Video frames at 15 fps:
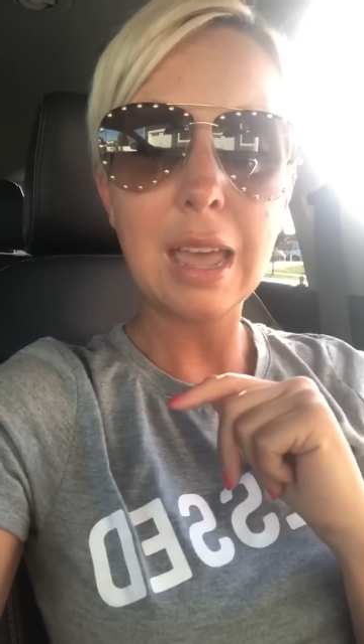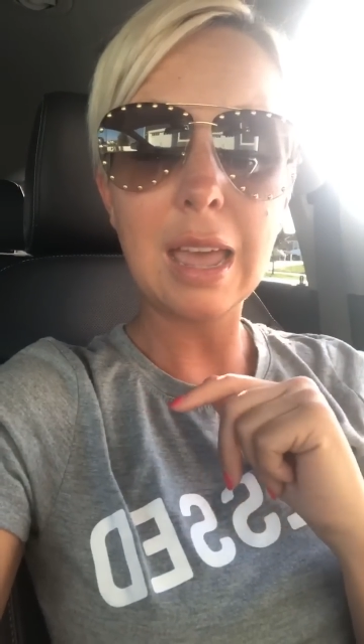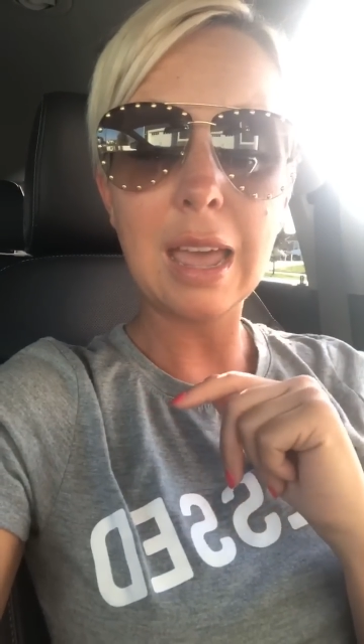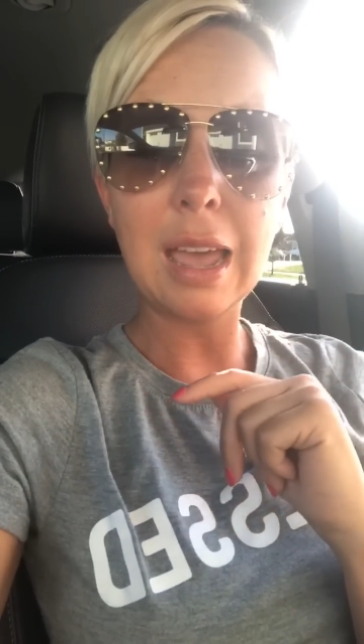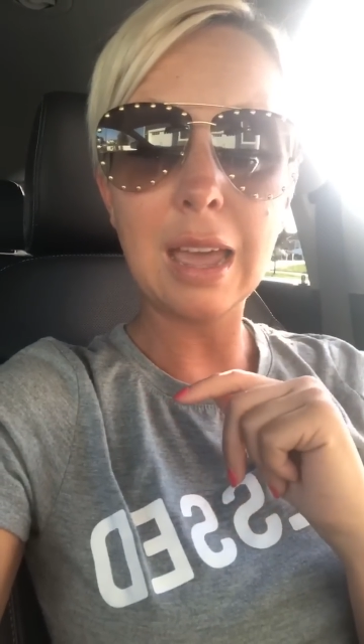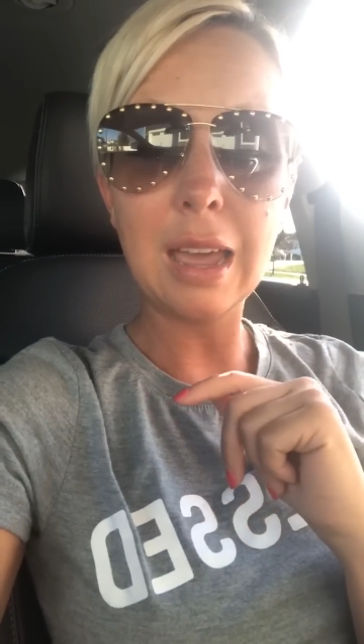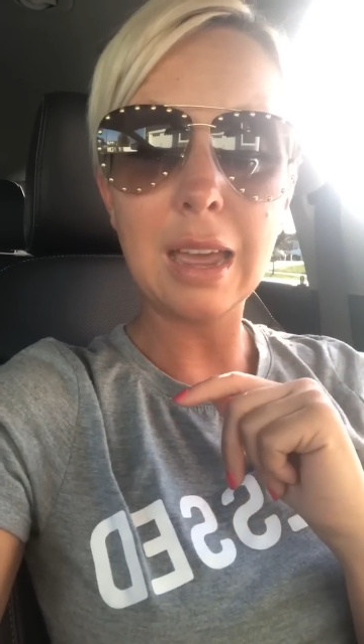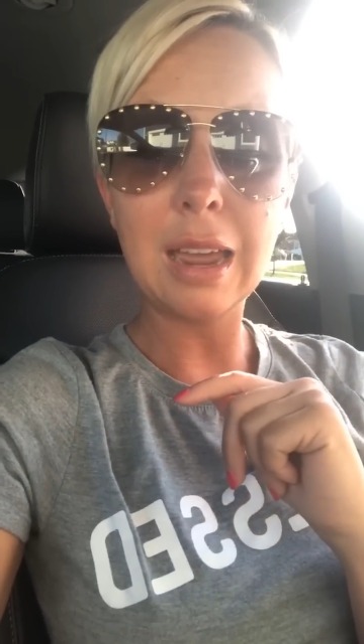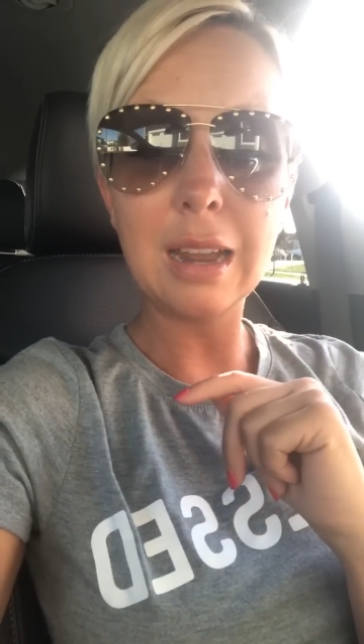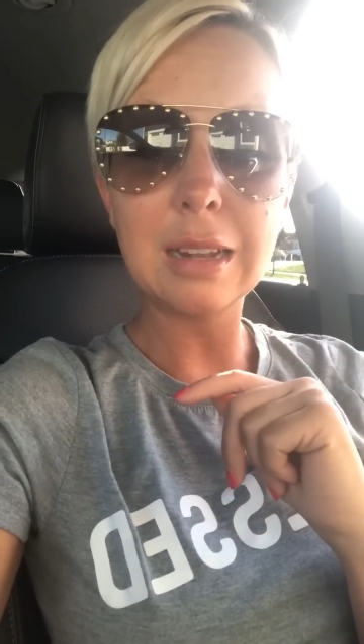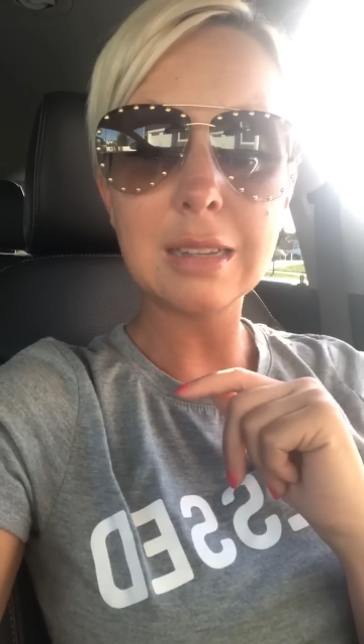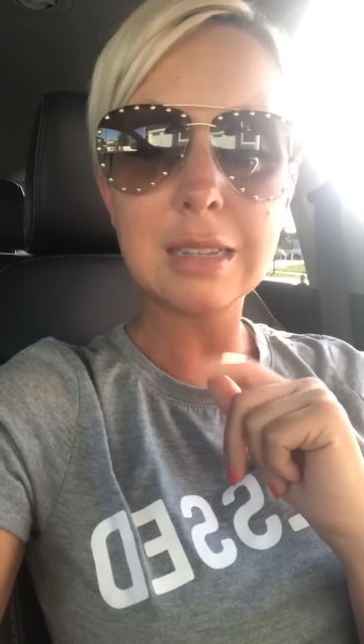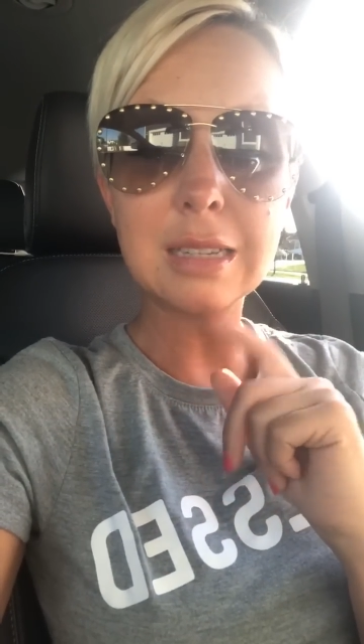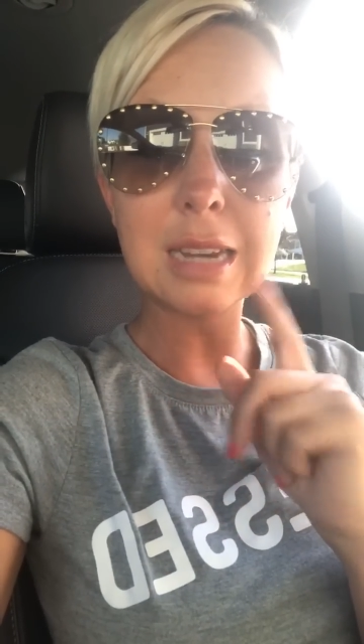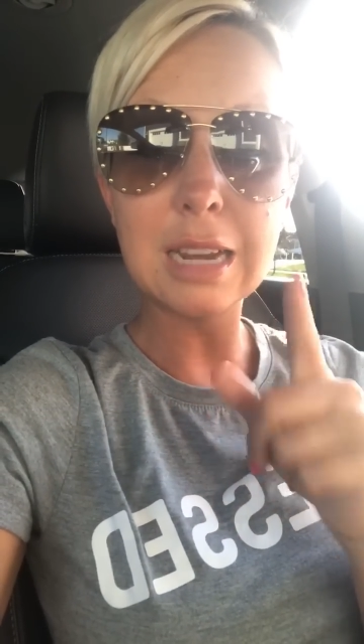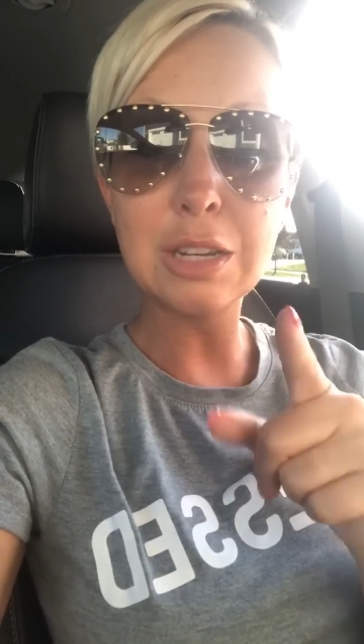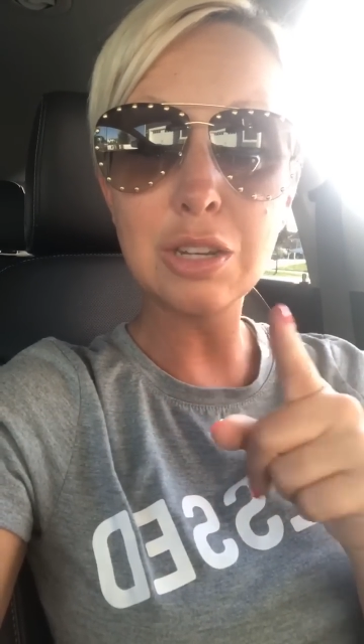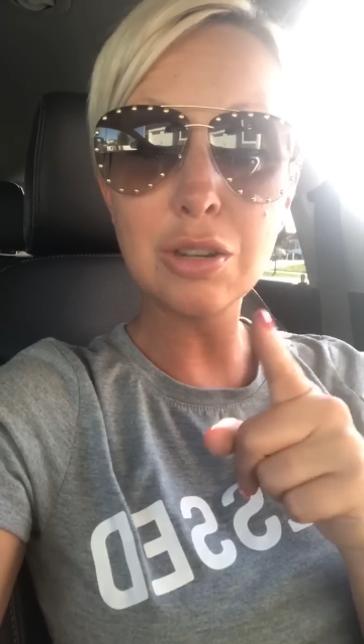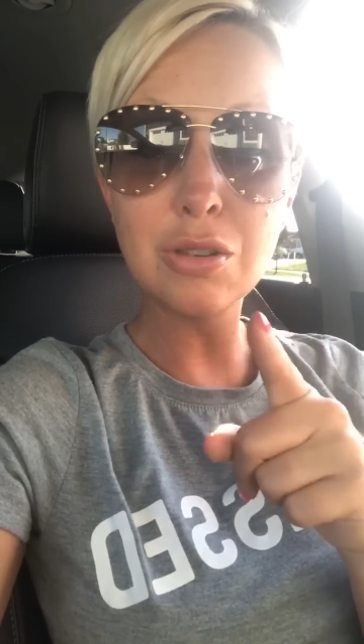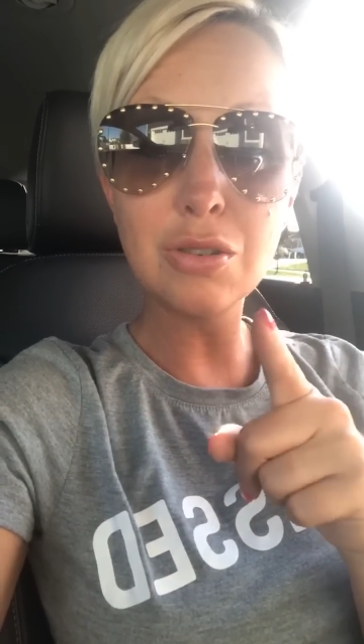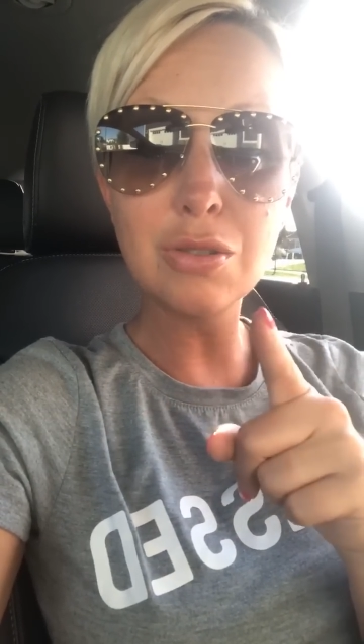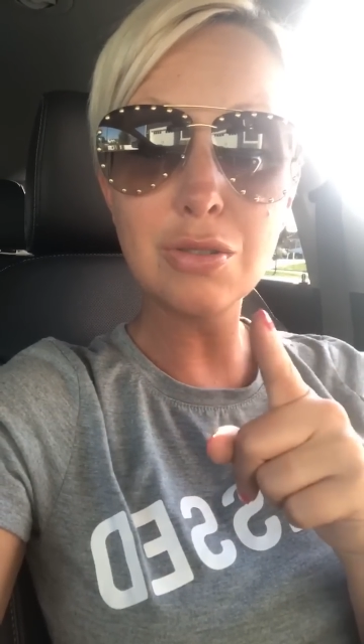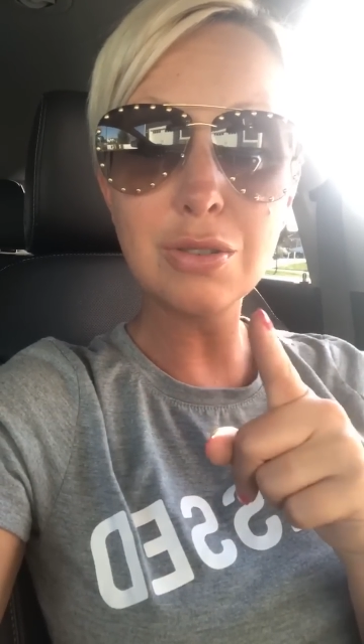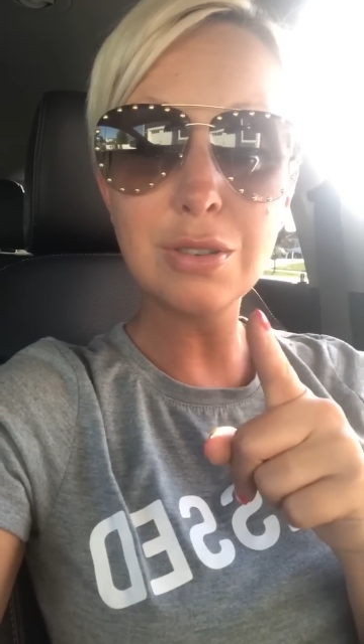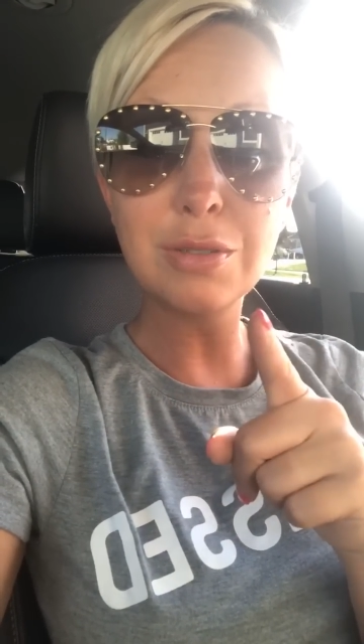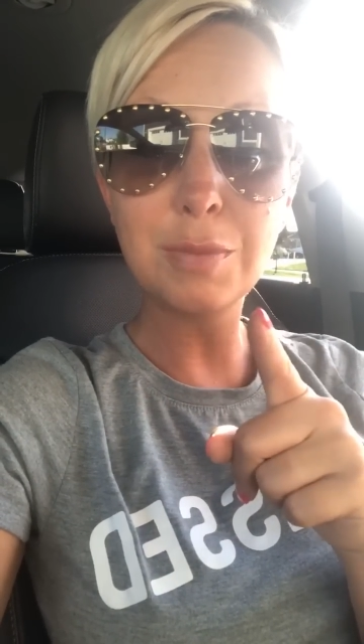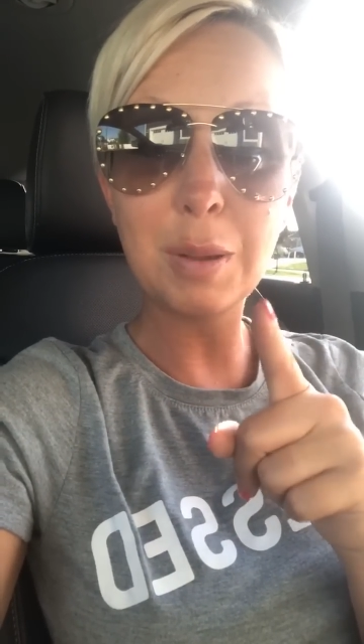And stay tuned.